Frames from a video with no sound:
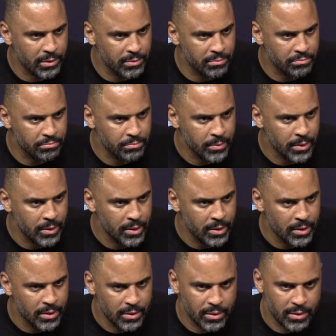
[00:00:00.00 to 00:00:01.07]
And
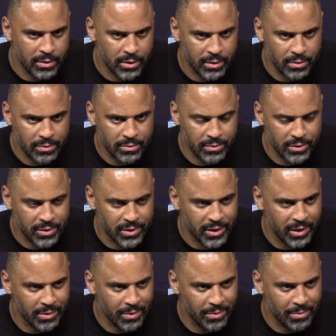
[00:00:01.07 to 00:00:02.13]
yeah, just
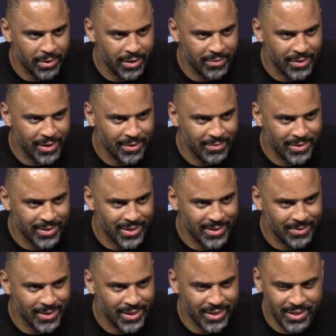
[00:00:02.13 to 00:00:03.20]
keep our private conversation
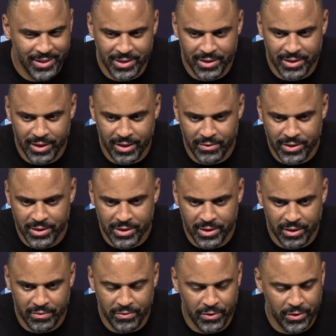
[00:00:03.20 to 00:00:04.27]
what it is, and always
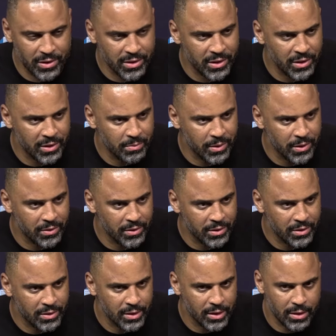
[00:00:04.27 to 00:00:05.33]
looking forward to seeing him, though, and
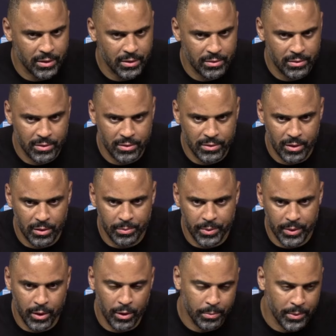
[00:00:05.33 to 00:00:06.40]

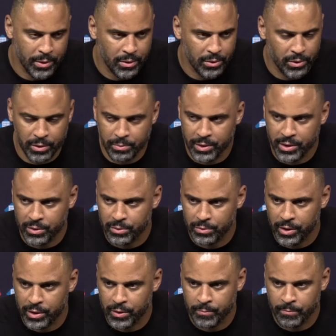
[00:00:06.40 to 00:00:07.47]
hope and know he'll be doing
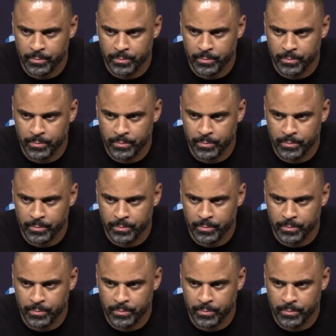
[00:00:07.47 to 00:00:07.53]
well.